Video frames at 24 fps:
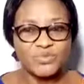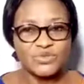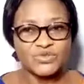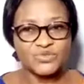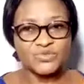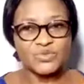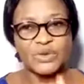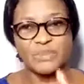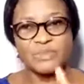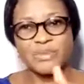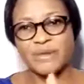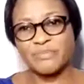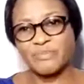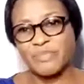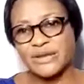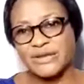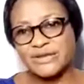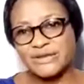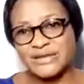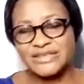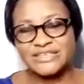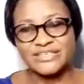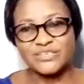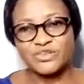is where my
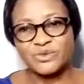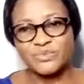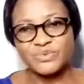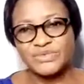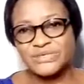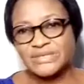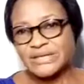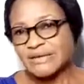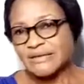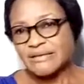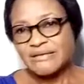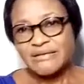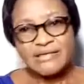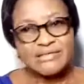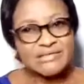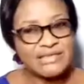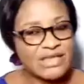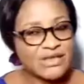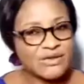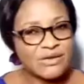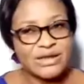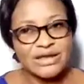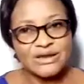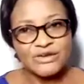partner stops. Then
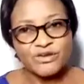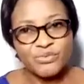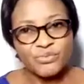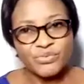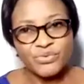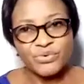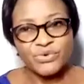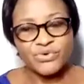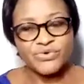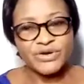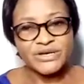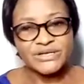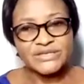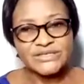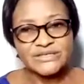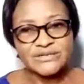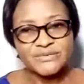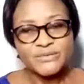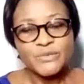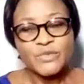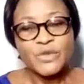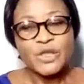you cannot progress.